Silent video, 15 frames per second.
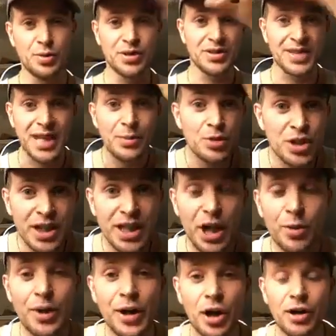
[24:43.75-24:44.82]
with the same shit
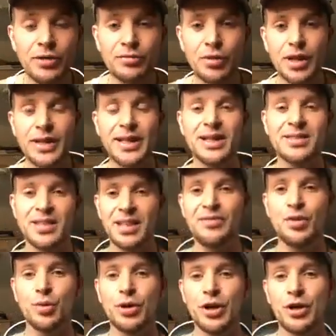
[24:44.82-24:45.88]
going on, right? They say
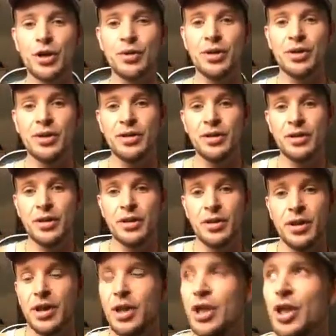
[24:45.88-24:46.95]
if you want to know
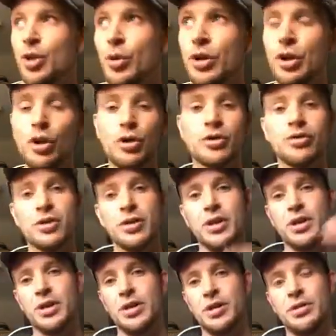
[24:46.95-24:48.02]
you want to look to
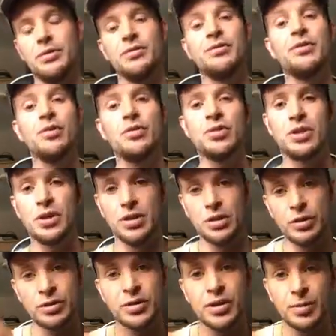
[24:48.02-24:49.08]
the future,
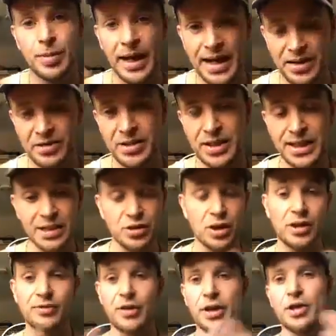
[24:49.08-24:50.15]
look to the past, and it's
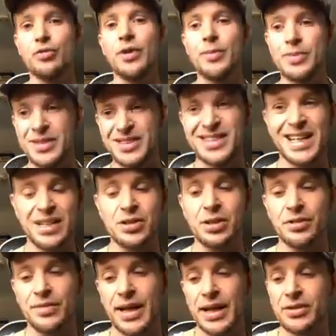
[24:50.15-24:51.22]
kind of like a
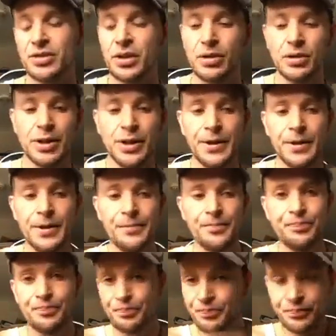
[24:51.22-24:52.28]
representation of that. So
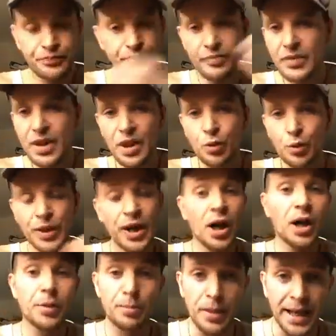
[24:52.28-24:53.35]
we
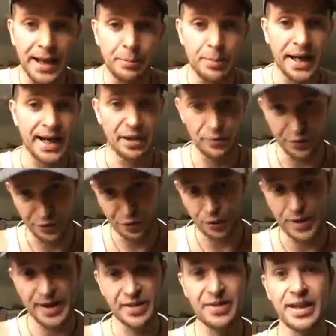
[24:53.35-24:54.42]
can't blame parents
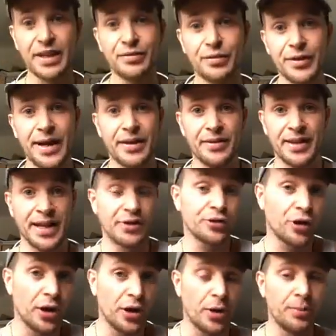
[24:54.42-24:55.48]
or anything for anything
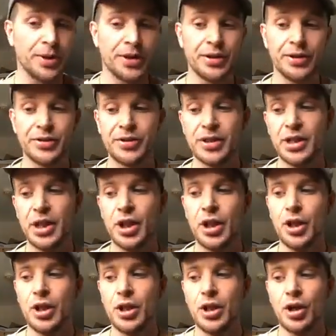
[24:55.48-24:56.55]
that's gone on, because
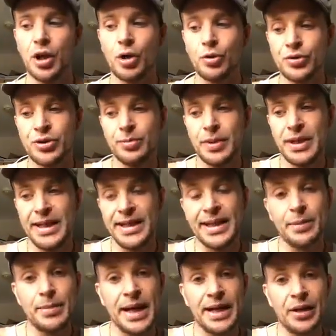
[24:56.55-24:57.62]
ultimately
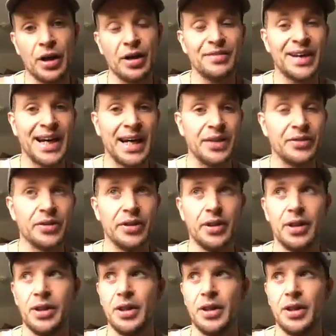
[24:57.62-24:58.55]
they may not have had